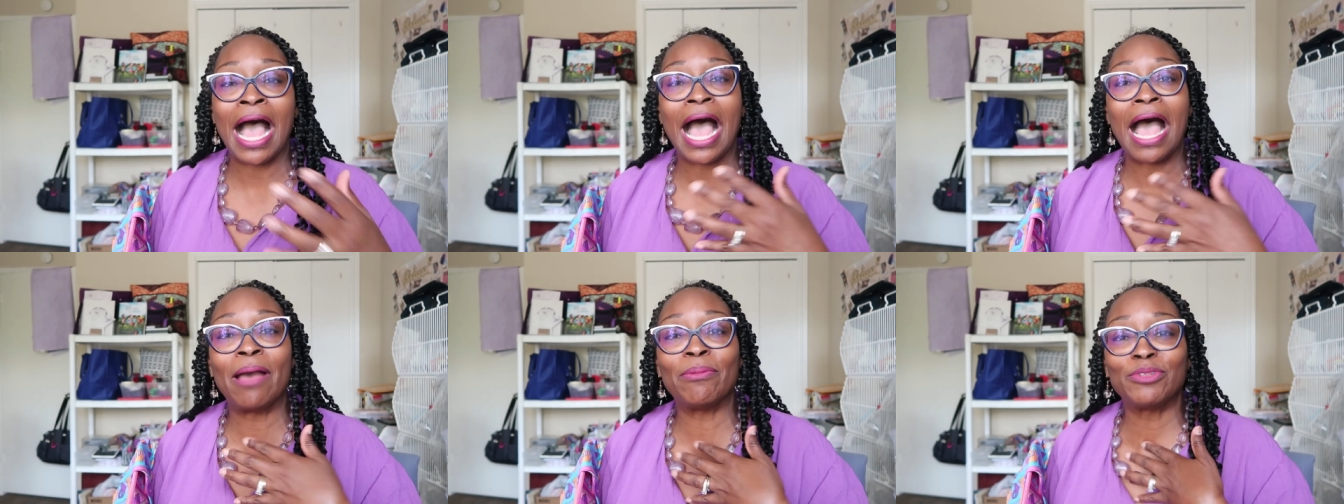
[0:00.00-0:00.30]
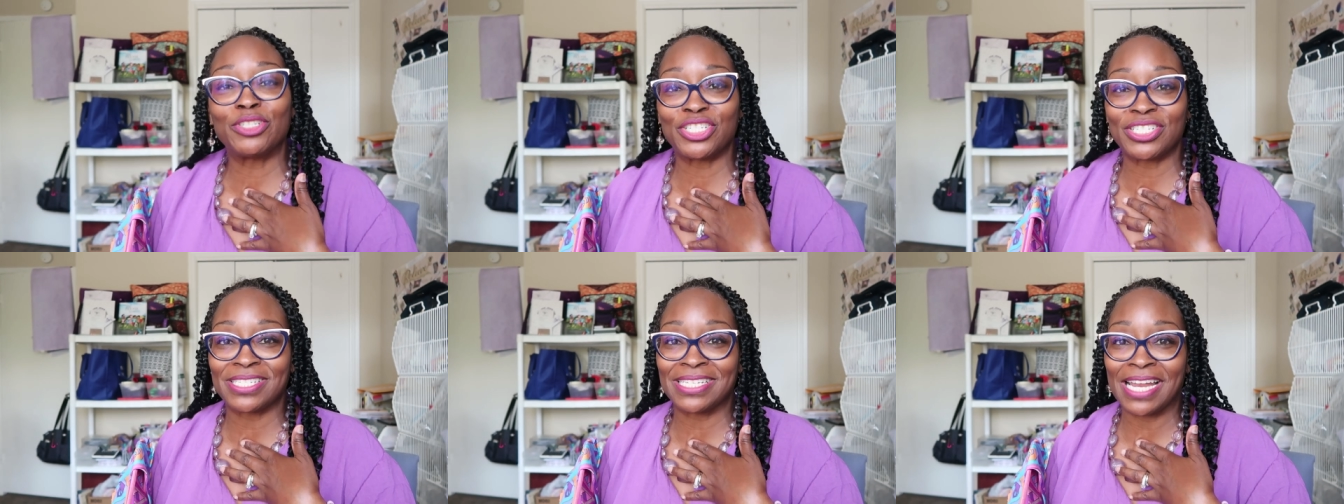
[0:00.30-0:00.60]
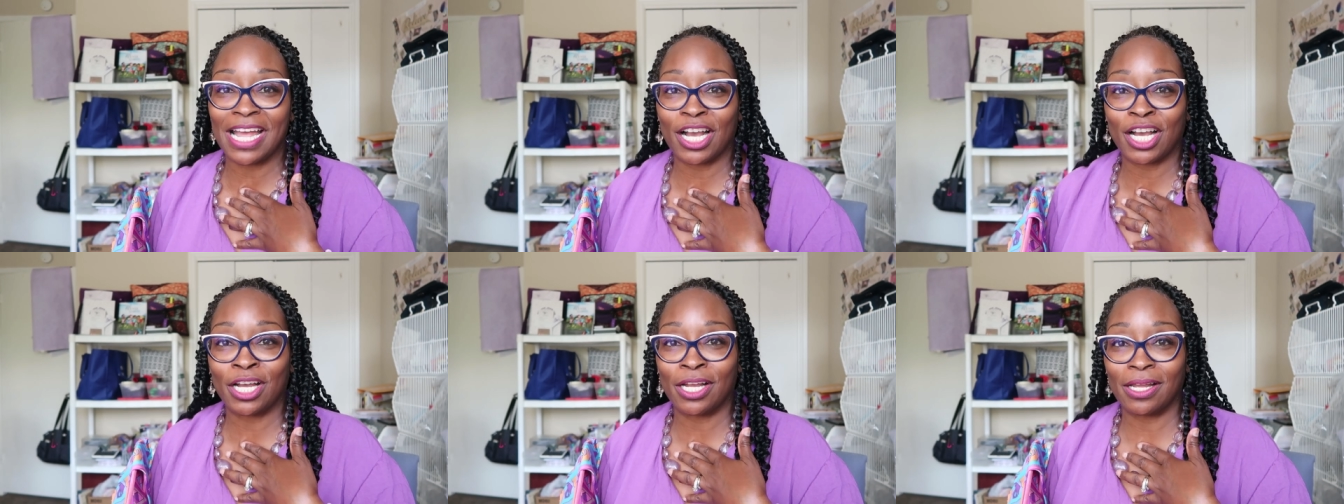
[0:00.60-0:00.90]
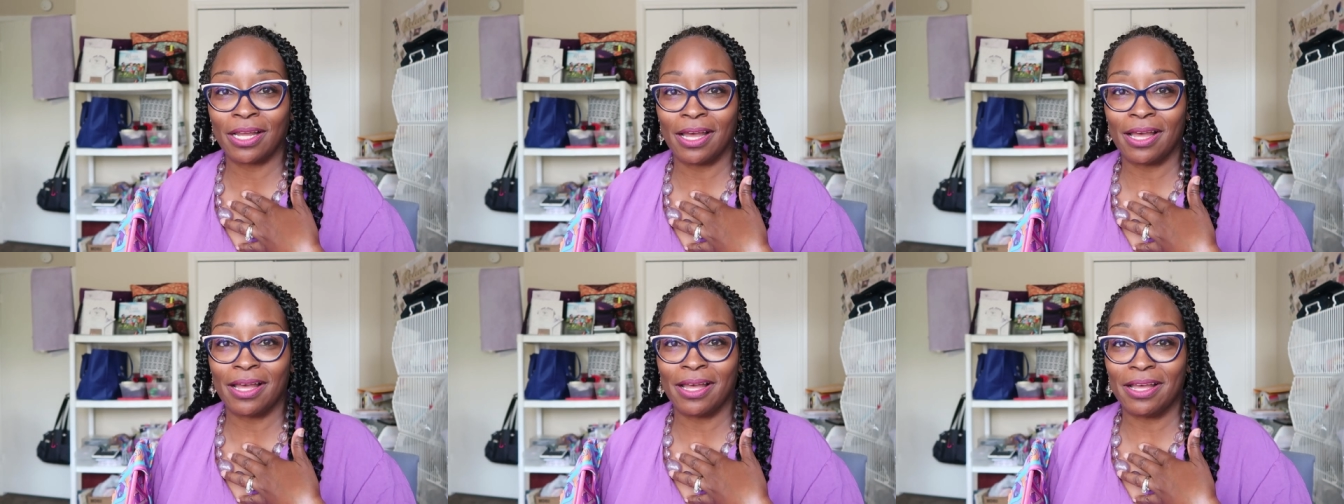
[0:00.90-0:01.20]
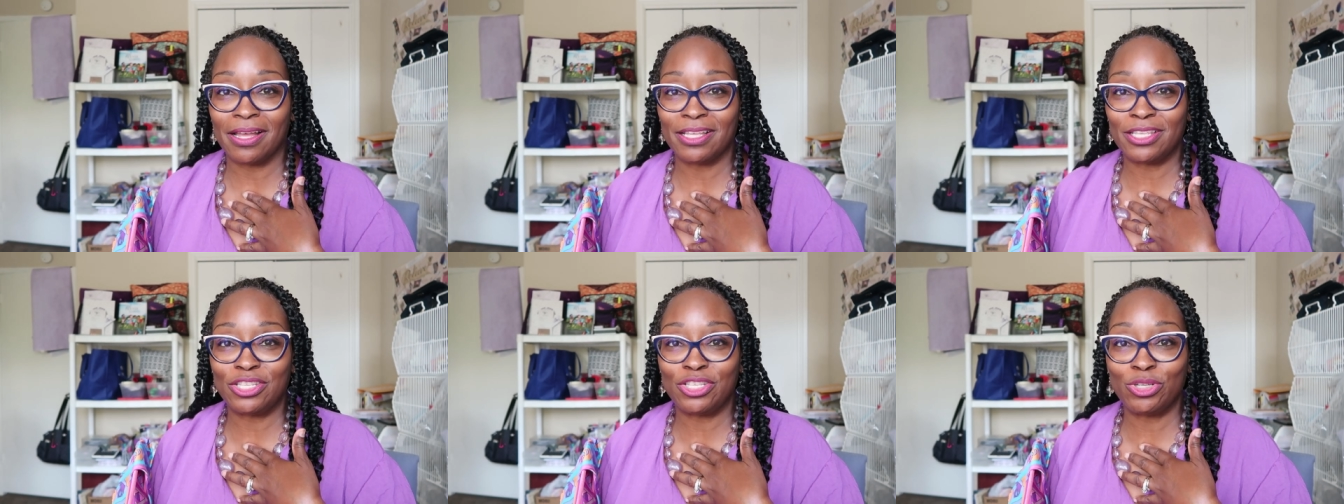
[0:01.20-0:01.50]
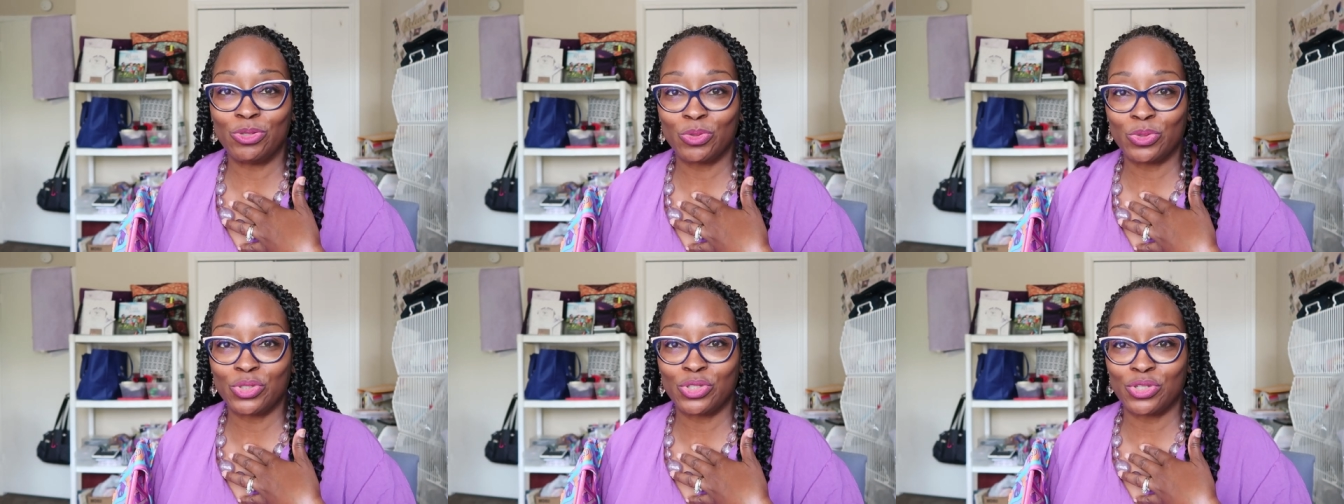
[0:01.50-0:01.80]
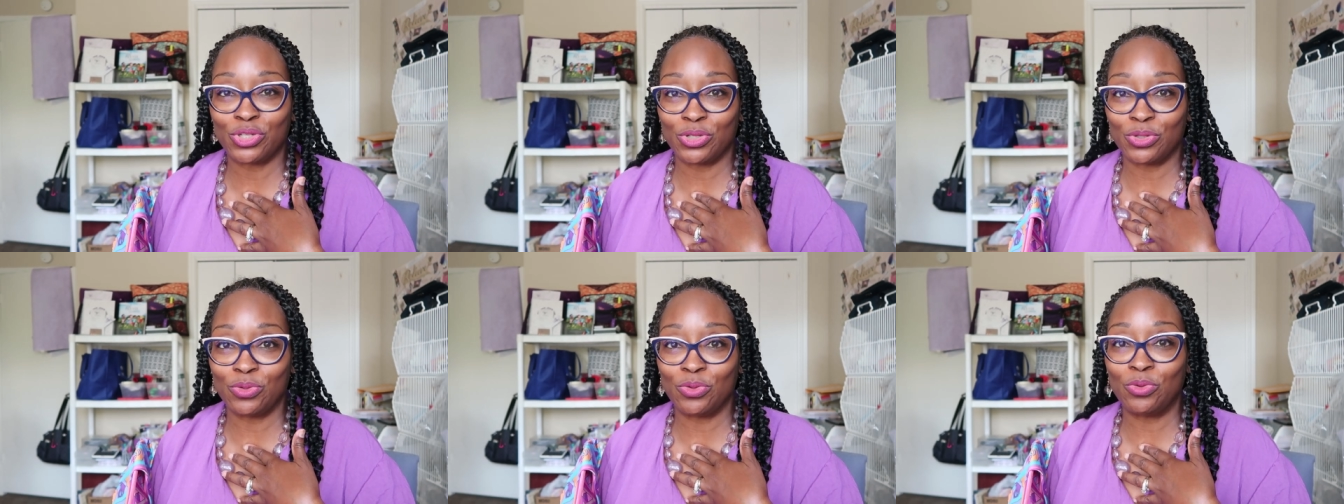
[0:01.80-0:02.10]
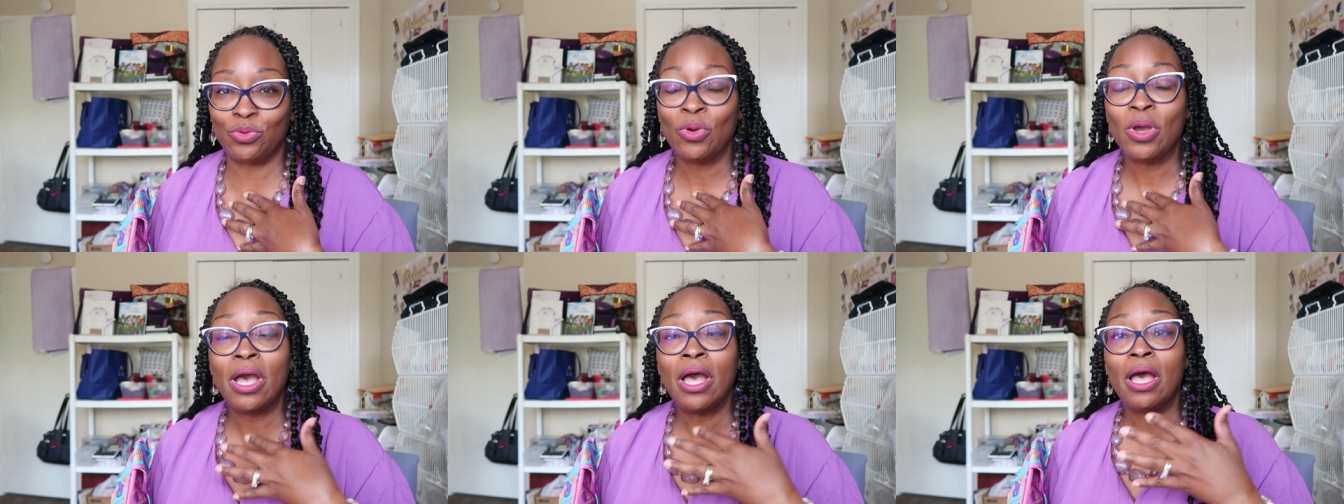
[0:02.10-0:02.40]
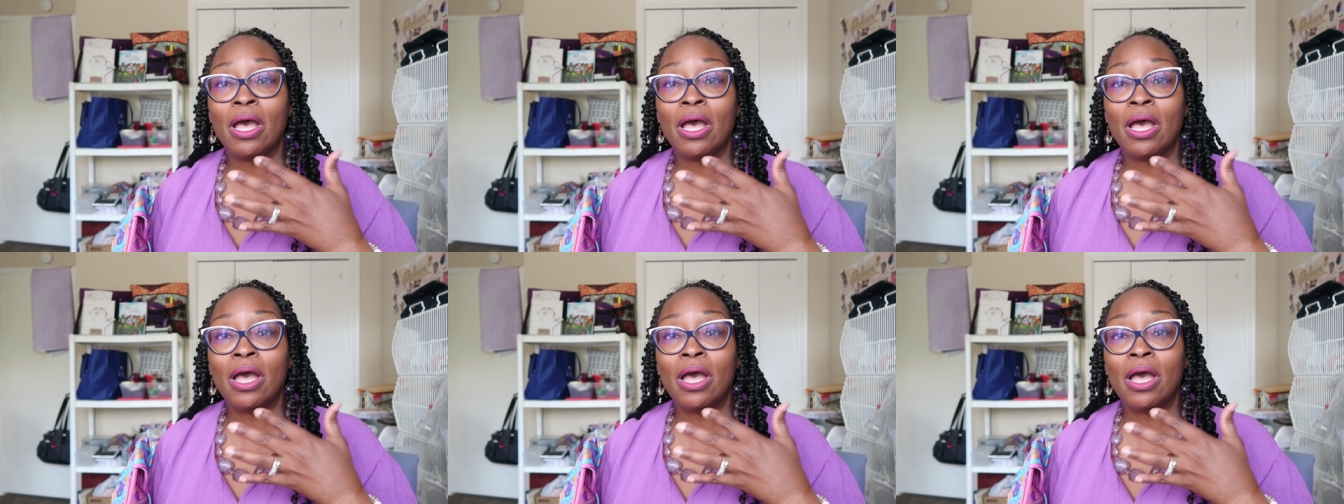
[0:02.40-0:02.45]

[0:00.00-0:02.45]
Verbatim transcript: I'm just not uh, used to